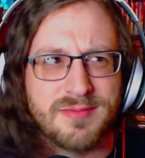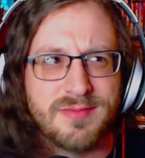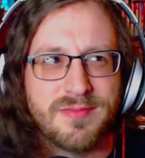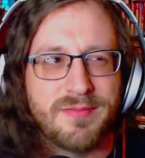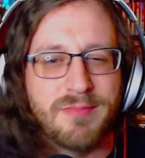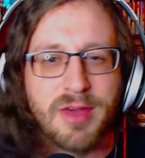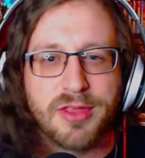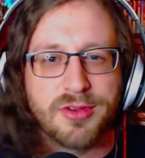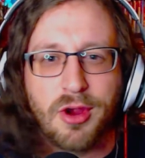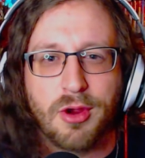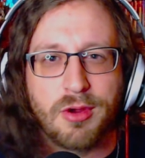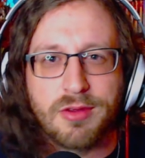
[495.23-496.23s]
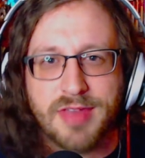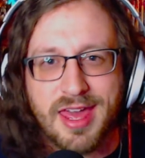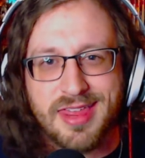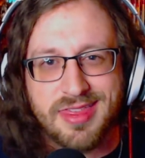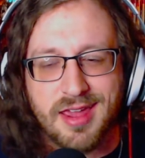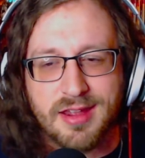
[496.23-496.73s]
Mother Earth, I
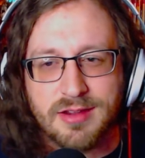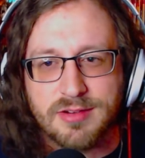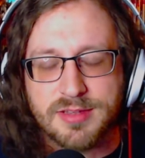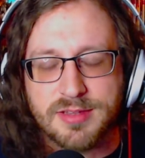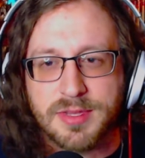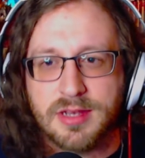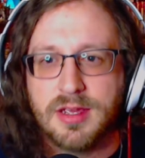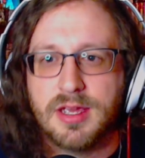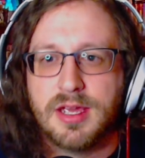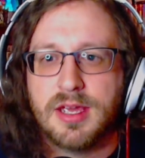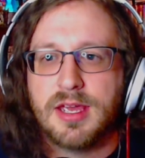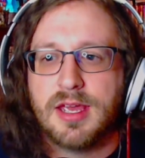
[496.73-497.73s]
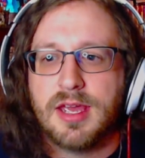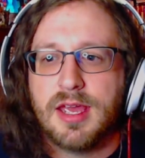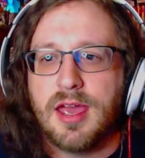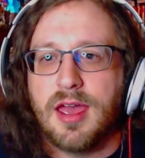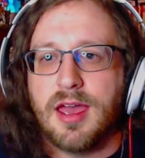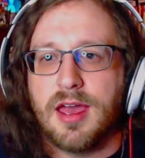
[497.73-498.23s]
think, or something.
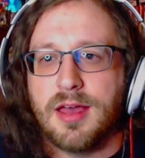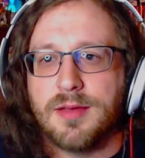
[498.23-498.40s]
So